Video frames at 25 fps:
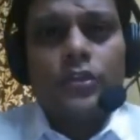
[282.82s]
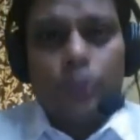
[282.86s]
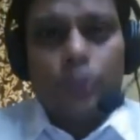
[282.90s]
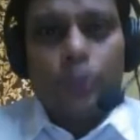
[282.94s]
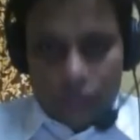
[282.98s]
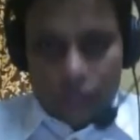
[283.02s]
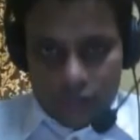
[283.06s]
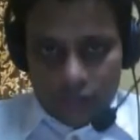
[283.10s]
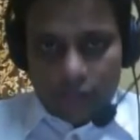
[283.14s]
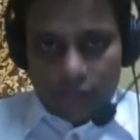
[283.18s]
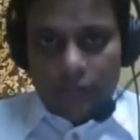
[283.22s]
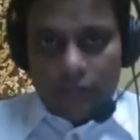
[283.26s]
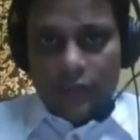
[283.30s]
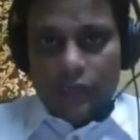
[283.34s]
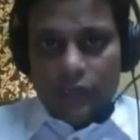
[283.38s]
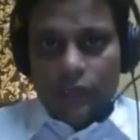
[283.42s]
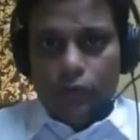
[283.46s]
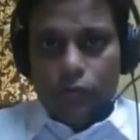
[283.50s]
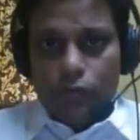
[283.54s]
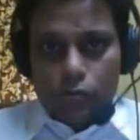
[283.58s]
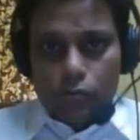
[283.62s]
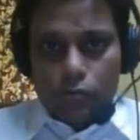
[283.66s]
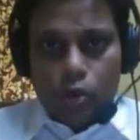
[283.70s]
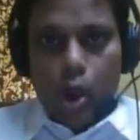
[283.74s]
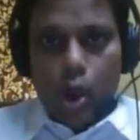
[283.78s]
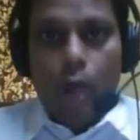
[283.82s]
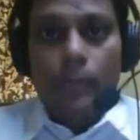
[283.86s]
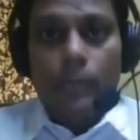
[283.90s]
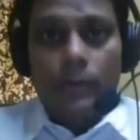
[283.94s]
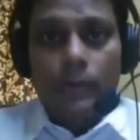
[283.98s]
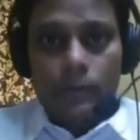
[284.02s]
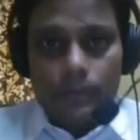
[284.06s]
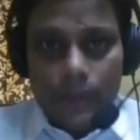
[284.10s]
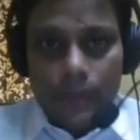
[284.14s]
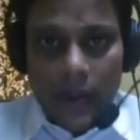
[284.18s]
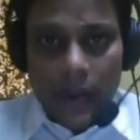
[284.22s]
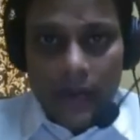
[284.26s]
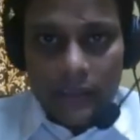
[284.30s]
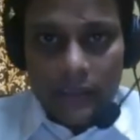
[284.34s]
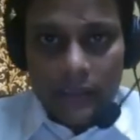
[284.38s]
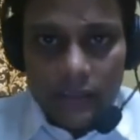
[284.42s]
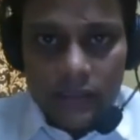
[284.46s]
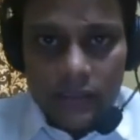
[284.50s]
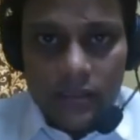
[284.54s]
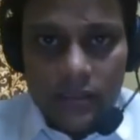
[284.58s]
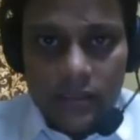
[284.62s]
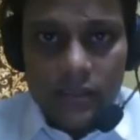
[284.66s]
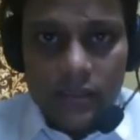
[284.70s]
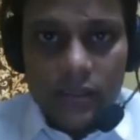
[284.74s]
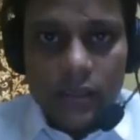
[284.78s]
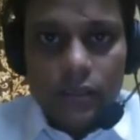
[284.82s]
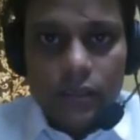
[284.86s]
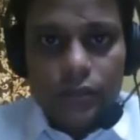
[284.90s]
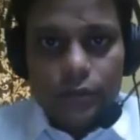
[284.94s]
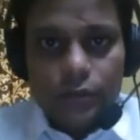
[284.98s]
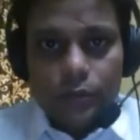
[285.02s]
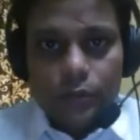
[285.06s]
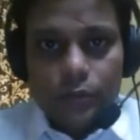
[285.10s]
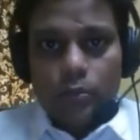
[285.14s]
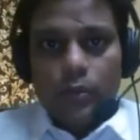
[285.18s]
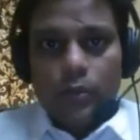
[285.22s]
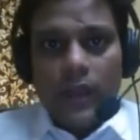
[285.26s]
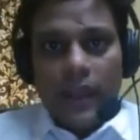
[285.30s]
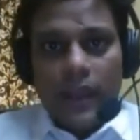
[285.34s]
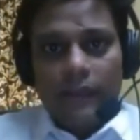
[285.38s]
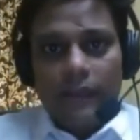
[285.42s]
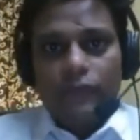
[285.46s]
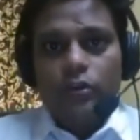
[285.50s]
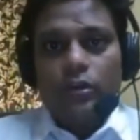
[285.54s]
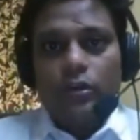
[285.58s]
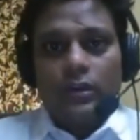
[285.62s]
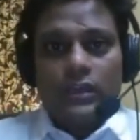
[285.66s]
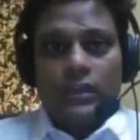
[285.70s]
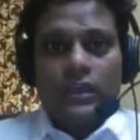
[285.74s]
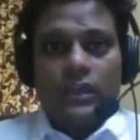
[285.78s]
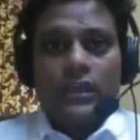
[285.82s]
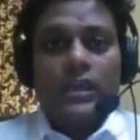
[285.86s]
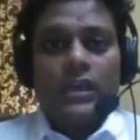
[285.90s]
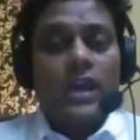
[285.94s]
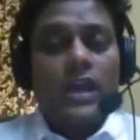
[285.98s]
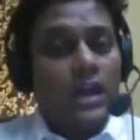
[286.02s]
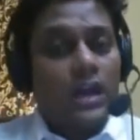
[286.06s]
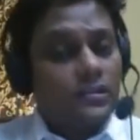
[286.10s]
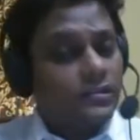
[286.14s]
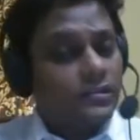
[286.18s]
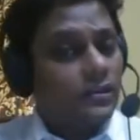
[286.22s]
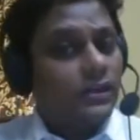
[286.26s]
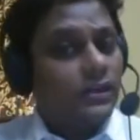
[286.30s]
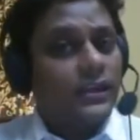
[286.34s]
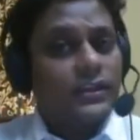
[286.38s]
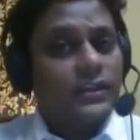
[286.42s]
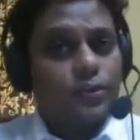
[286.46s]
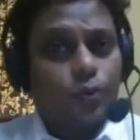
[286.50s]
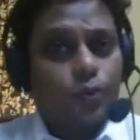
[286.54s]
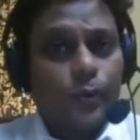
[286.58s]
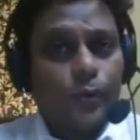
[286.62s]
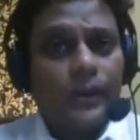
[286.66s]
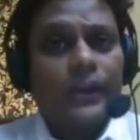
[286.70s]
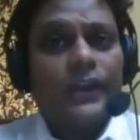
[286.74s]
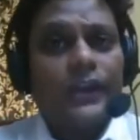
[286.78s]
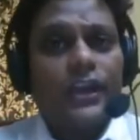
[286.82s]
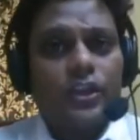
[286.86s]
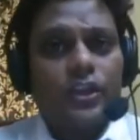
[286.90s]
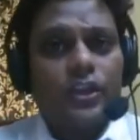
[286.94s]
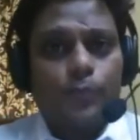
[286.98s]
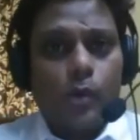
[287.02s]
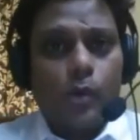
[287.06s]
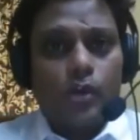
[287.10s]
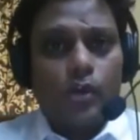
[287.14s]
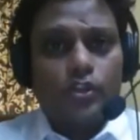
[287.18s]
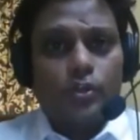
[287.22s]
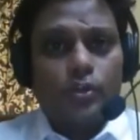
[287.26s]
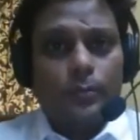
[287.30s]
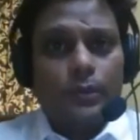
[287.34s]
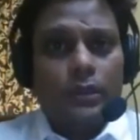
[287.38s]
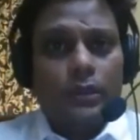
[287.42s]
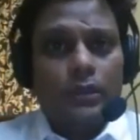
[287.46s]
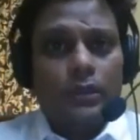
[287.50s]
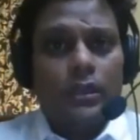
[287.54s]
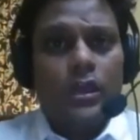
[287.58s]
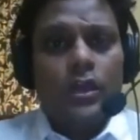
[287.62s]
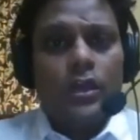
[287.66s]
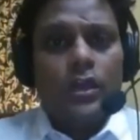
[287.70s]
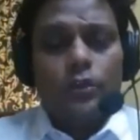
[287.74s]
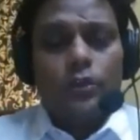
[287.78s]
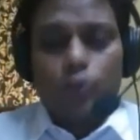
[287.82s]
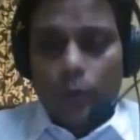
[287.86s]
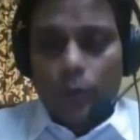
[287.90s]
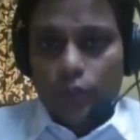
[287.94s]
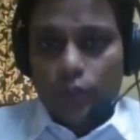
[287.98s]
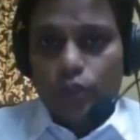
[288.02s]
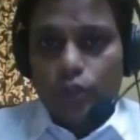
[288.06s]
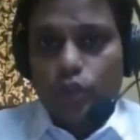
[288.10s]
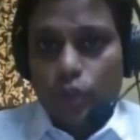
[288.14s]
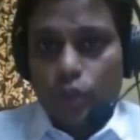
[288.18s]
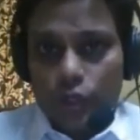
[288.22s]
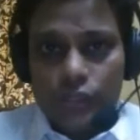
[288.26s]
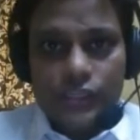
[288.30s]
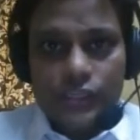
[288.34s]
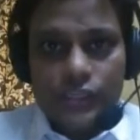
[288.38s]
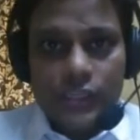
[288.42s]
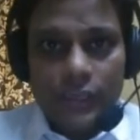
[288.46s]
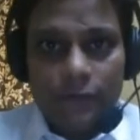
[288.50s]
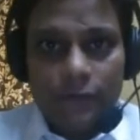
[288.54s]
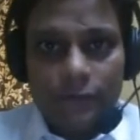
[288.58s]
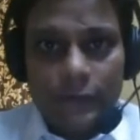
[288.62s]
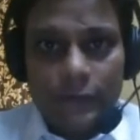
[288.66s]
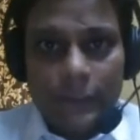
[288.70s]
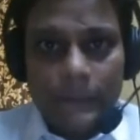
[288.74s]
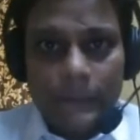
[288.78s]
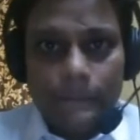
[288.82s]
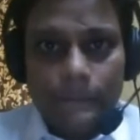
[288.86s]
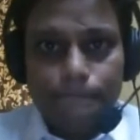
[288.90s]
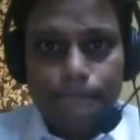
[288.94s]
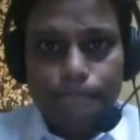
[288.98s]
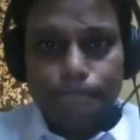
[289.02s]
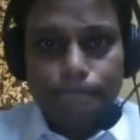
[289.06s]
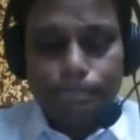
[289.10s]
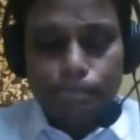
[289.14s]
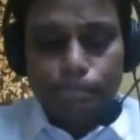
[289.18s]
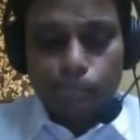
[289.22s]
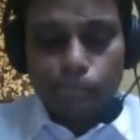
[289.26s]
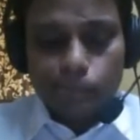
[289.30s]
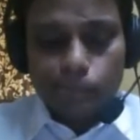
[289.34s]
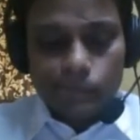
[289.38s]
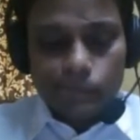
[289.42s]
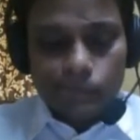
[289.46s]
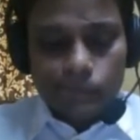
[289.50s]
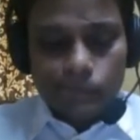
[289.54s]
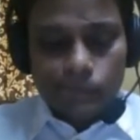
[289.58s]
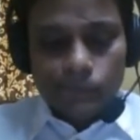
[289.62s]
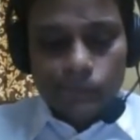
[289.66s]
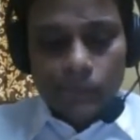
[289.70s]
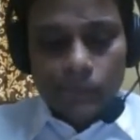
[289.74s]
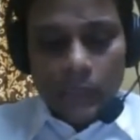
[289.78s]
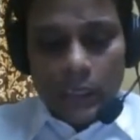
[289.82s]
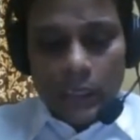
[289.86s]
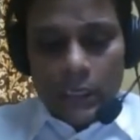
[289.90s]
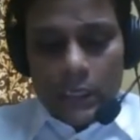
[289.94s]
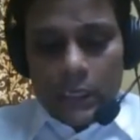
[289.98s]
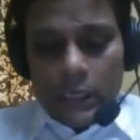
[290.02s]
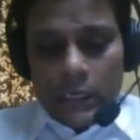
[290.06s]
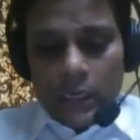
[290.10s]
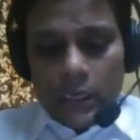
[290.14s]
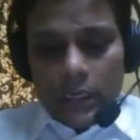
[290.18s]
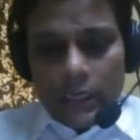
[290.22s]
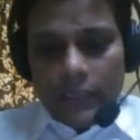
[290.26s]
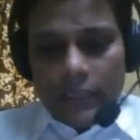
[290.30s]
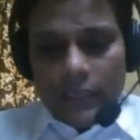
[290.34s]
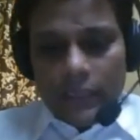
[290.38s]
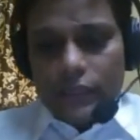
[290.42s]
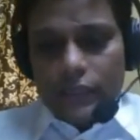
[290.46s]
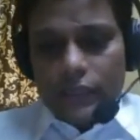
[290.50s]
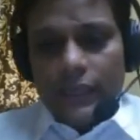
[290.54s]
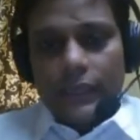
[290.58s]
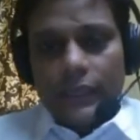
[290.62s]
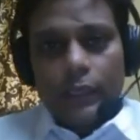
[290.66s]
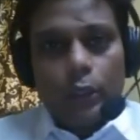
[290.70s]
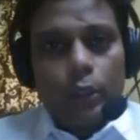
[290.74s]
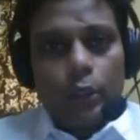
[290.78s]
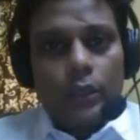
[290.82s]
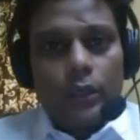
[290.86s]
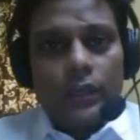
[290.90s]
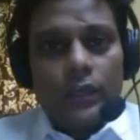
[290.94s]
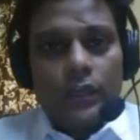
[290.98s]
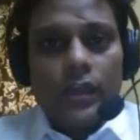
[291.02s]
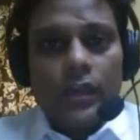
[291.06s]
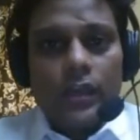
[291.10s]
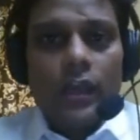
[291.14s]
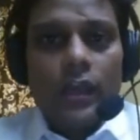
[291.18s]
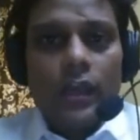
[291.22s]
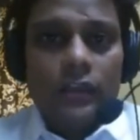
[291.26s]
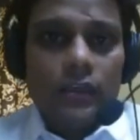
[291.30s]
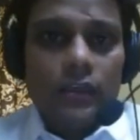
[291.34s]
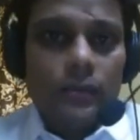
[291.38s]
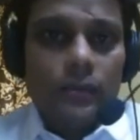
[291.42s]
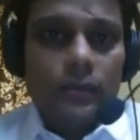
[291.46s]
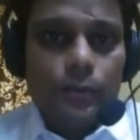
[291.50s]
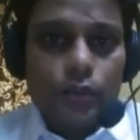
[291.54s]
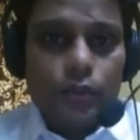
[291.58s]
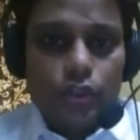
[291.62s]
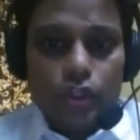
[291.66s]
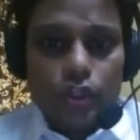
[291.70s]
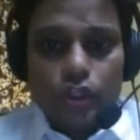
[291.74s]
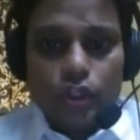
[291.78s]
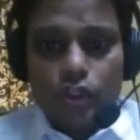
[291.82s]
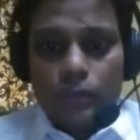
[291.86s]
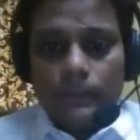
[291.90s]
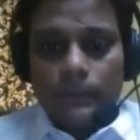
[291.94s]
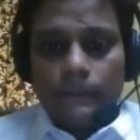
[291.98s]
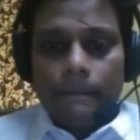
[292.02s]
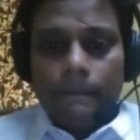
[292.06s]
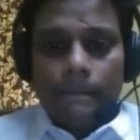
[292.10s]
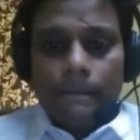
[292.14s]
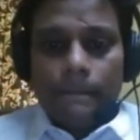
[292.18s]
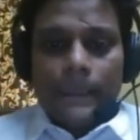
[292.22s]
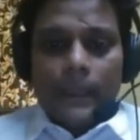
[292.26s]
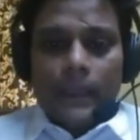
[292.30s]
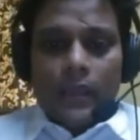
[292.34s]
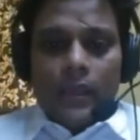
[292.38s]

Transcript: So it's a very common practice to have your king castled as quickly as possible to ensure safety. Let's take a look at another position.